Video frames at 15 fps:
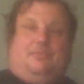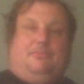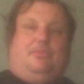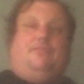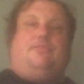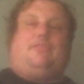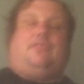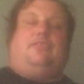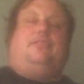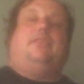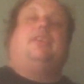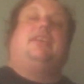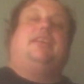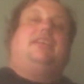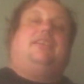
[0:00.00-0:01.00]
move,
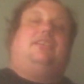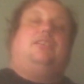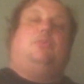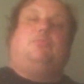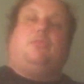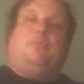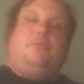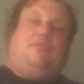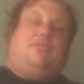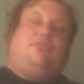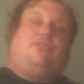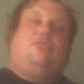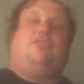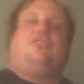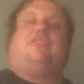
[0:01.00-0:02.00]
no more move
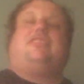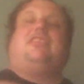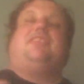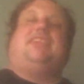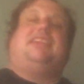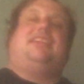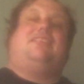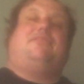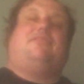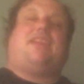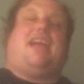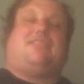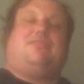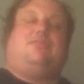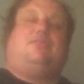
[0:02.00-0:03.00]
controllers. Instead, we get
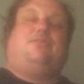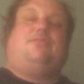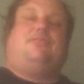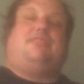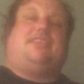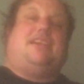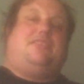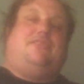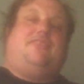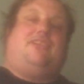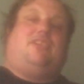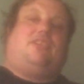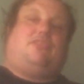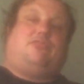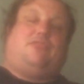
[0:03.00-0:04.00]
actual standard
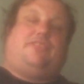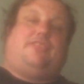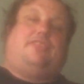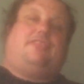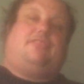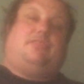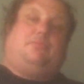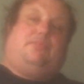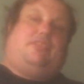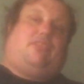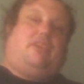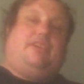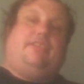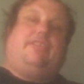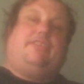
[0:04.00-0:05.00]
VR controllers that are similar to
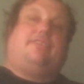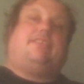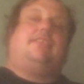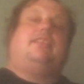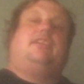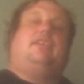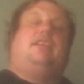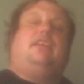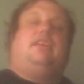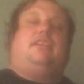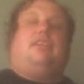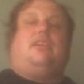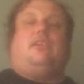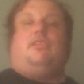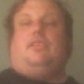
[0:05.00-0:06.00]
Oculus.
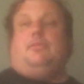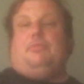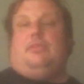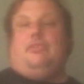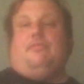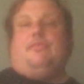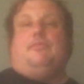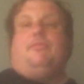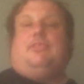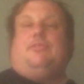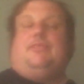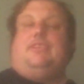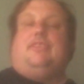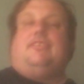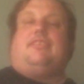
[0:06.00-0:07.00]
They are a little bit of a
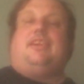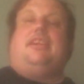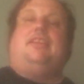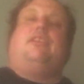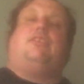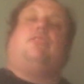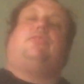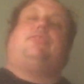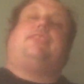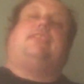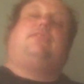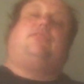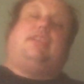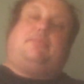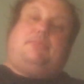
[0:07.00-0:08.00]
different design. They
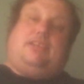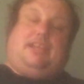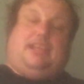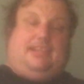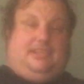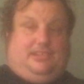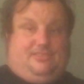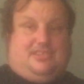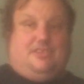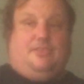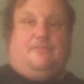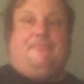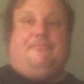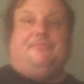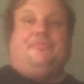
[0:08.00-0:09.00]
take a bit of getting used to,